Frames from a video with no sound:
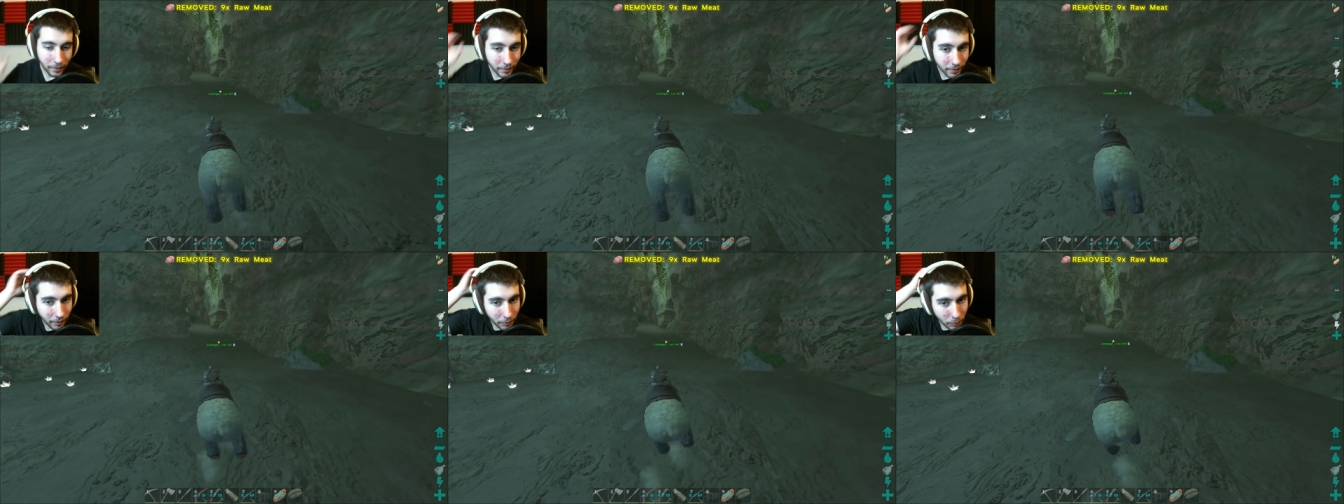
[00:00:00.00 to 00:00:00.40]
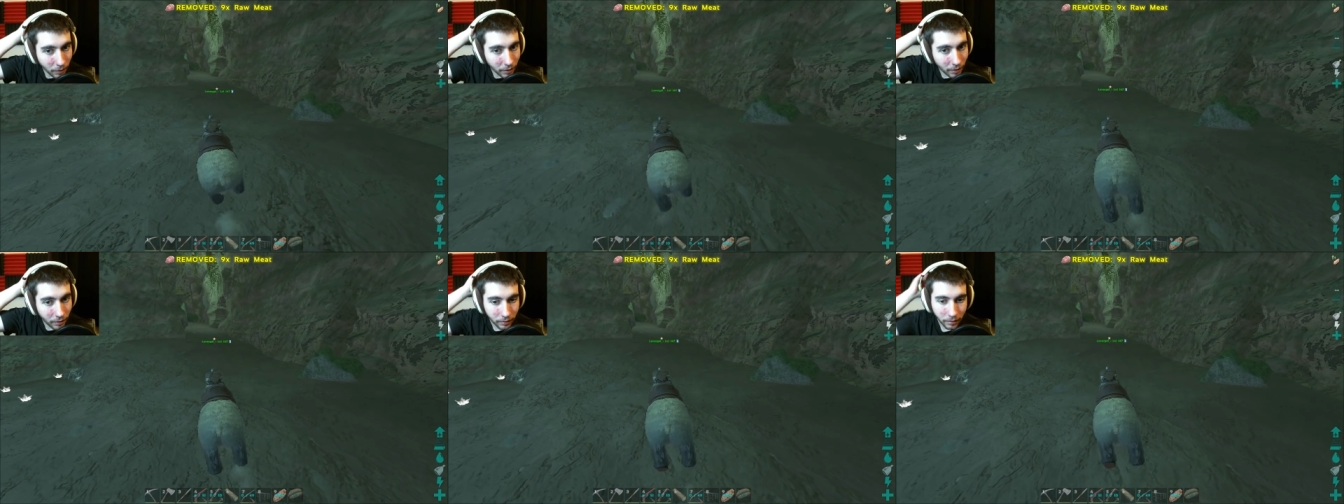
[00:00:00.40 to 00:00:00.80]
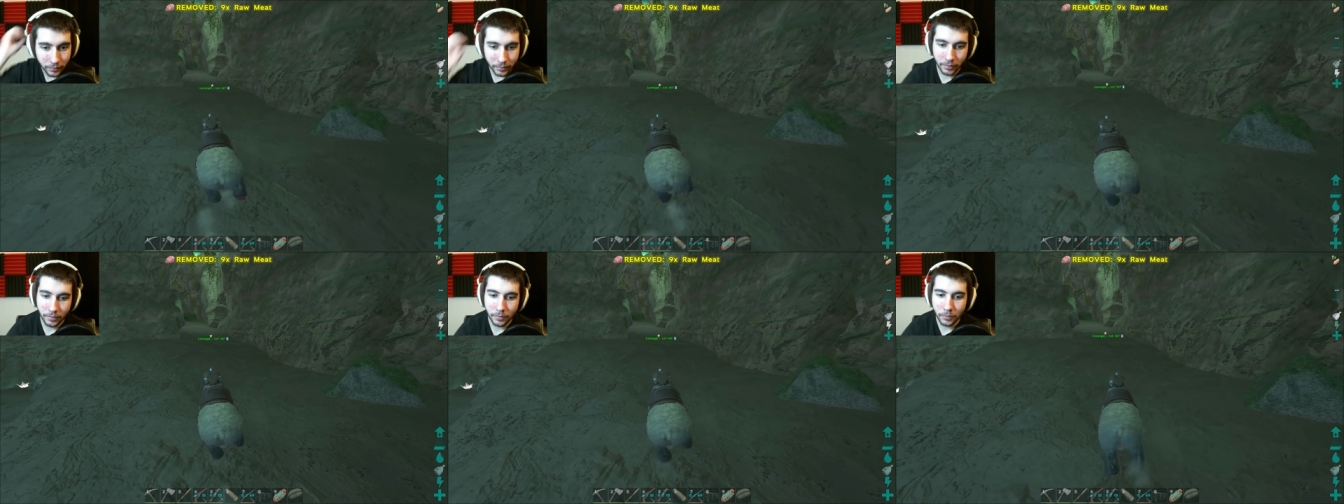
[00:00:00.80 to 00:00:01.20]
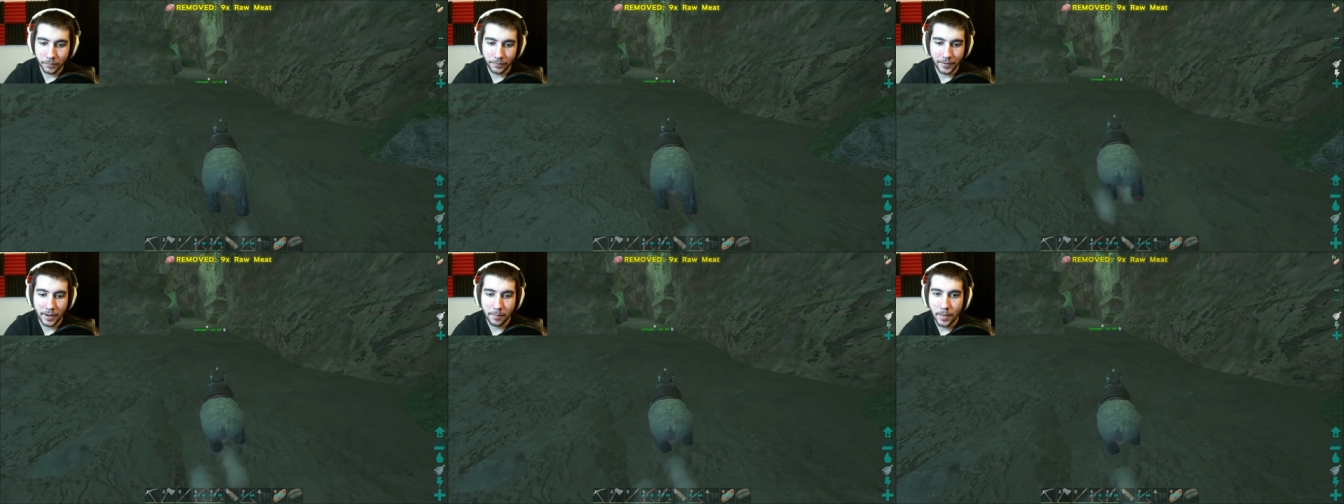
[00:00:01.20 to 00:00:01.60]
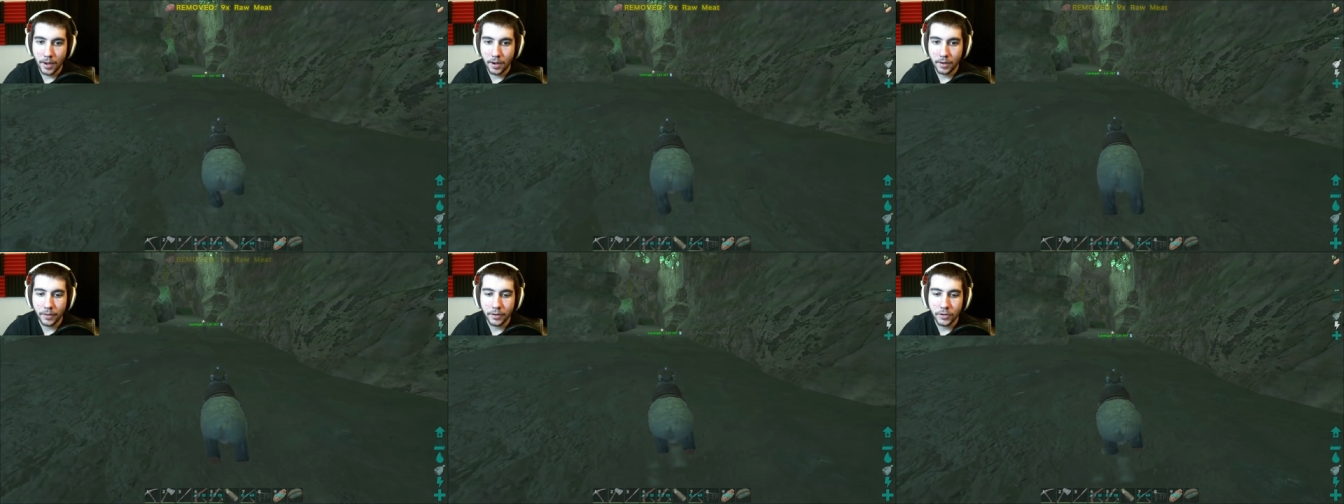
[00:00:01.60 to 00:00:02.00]
Tell you what, I love a good old fat
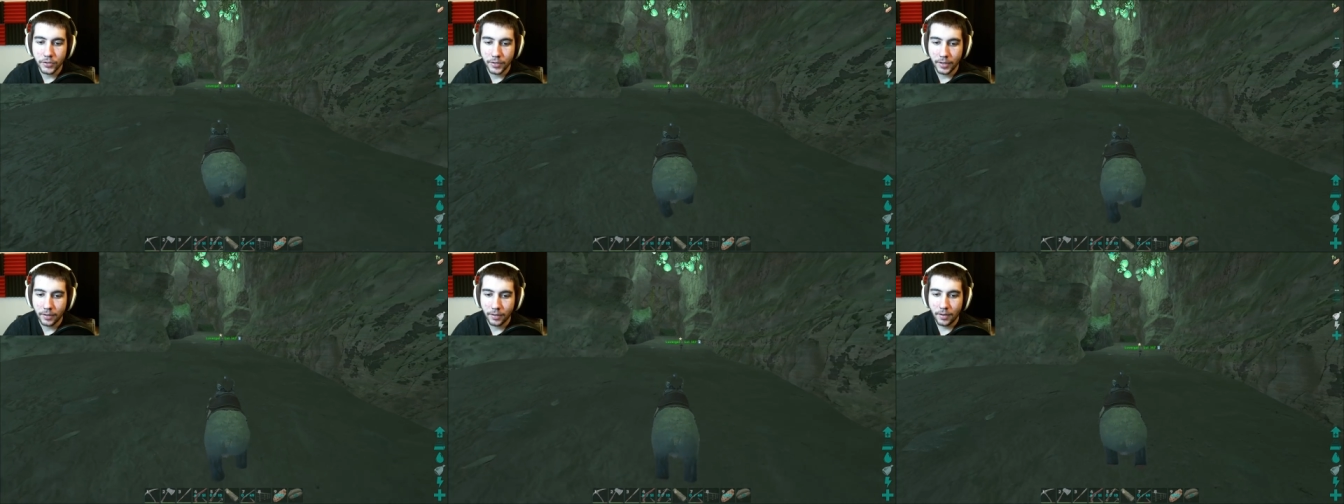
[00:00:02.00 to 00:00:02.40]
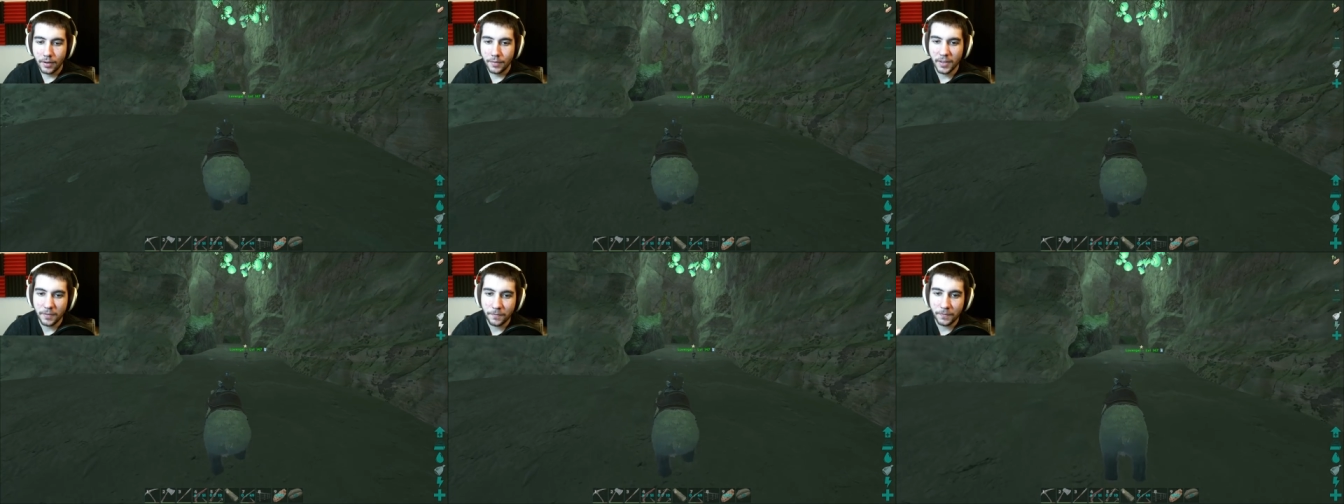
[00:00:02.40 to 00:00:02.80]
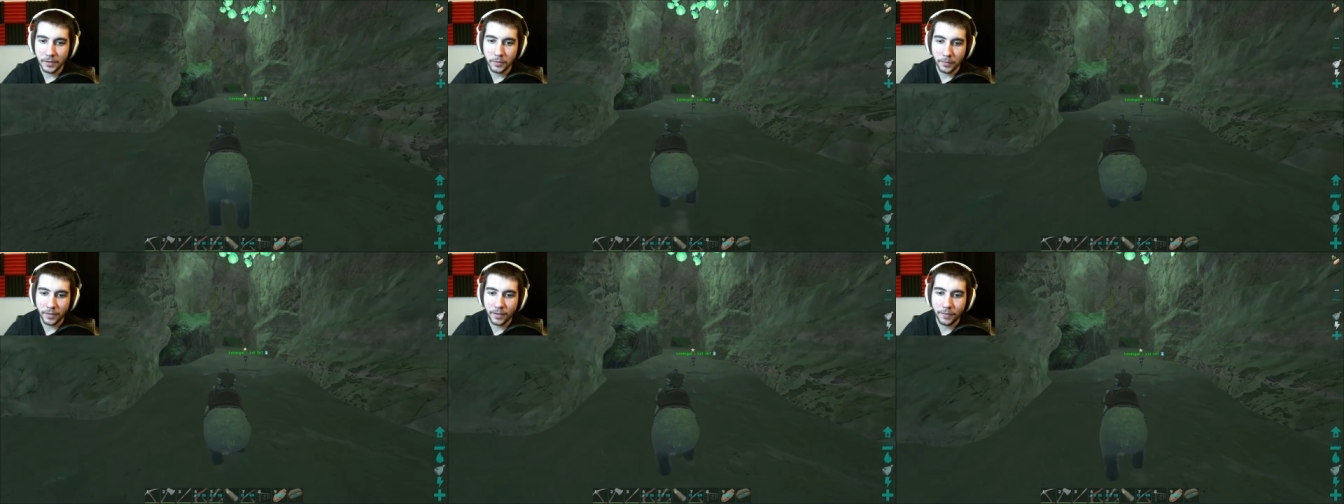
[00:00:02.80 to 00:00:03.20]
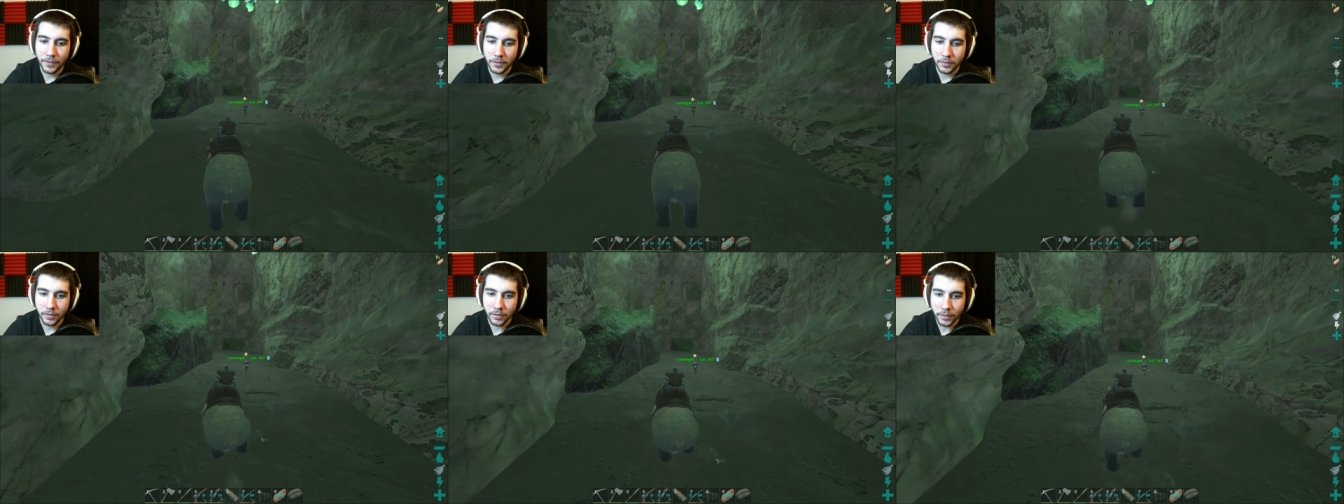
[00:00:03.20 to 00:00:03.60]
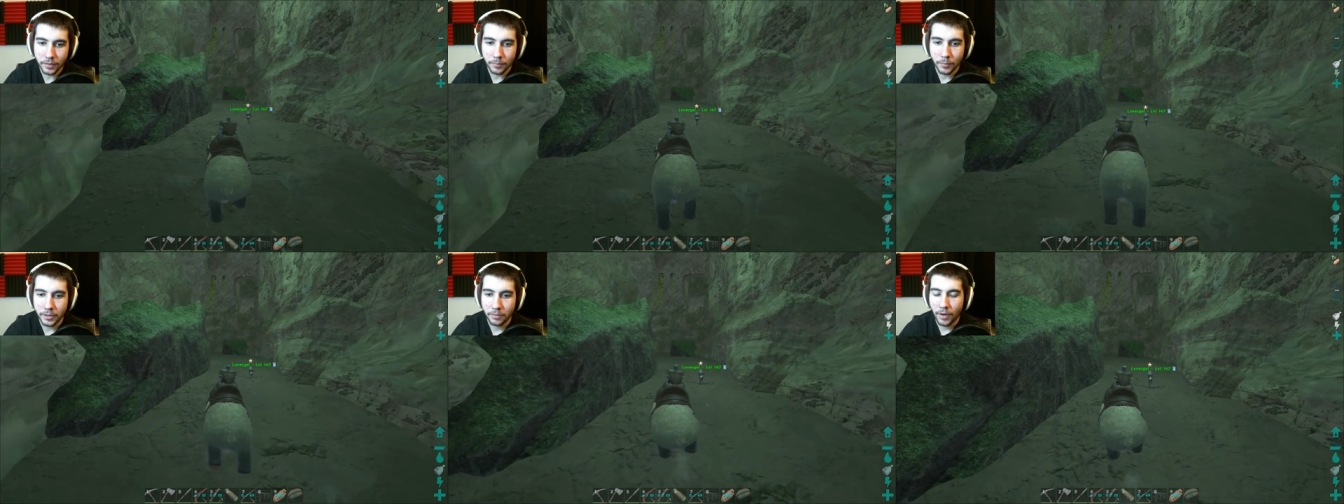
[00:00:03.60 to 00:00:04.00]
bear. They just like they feel they feel
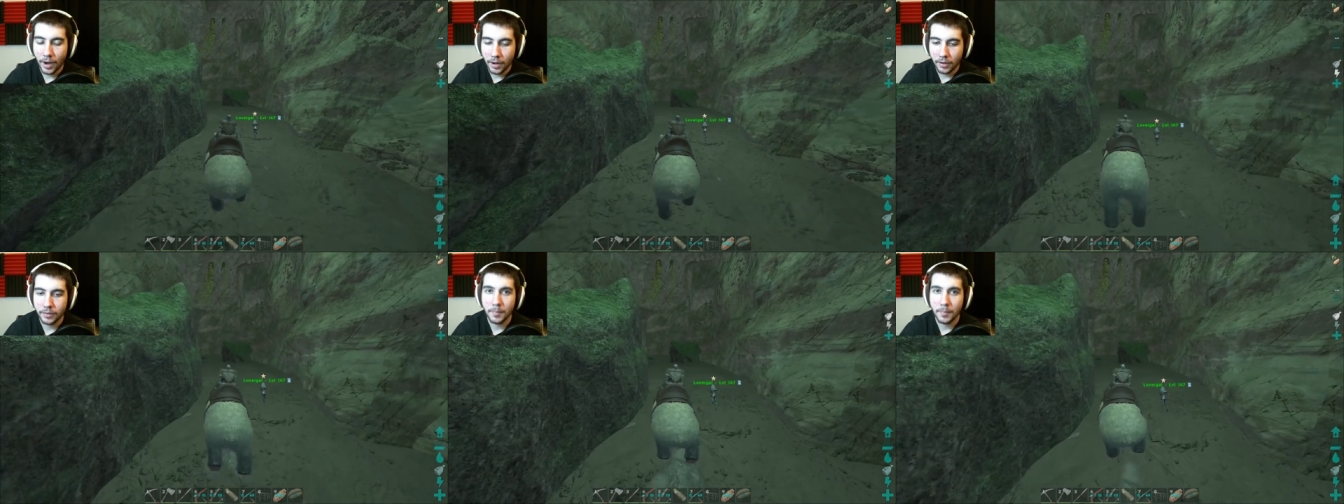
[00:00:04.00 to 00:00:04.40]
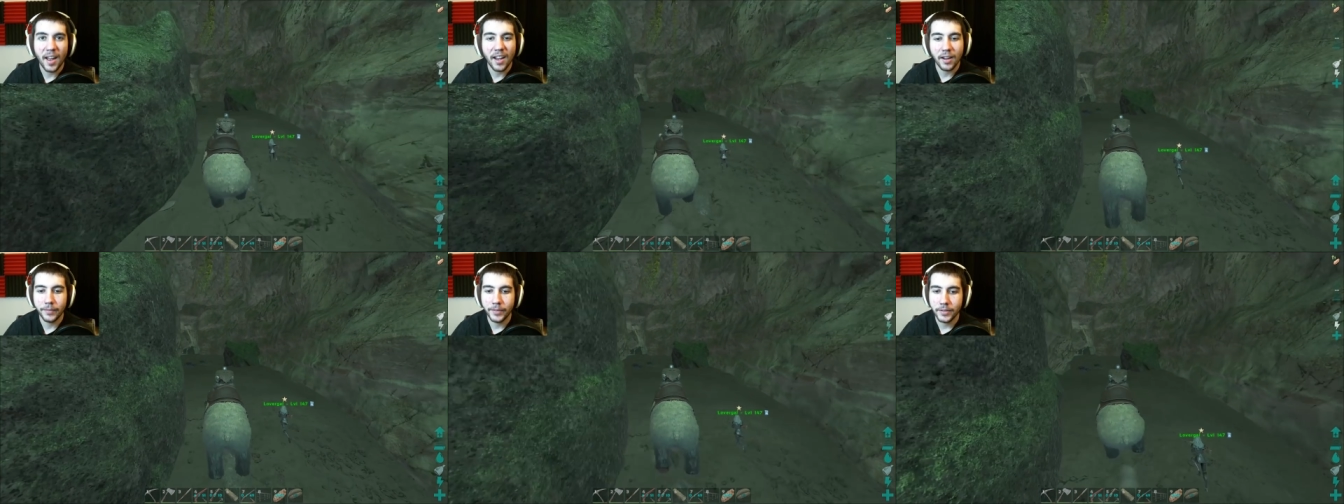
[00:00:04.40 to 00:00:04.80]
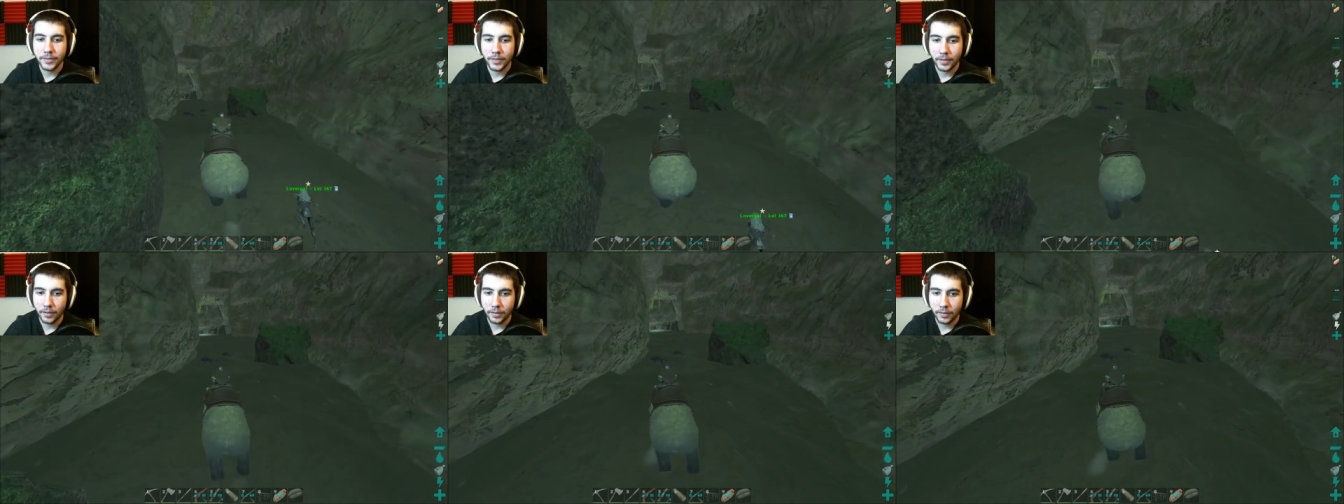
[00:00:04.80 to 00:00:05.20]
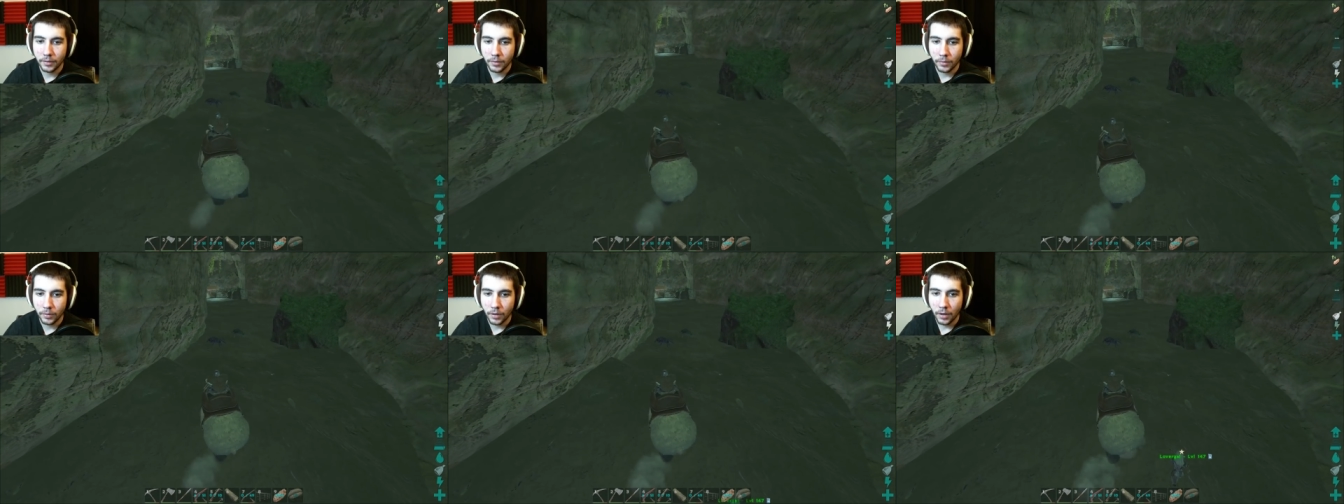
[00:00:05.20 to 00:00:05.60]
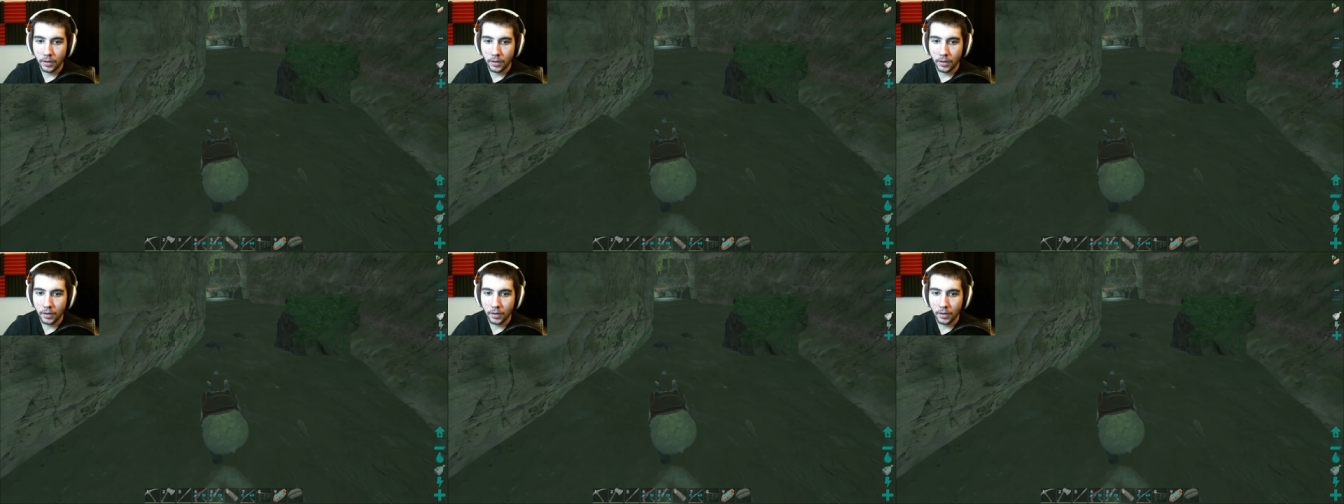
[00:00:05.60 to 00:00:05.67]
good when you ride on the back of it. It's like a good old.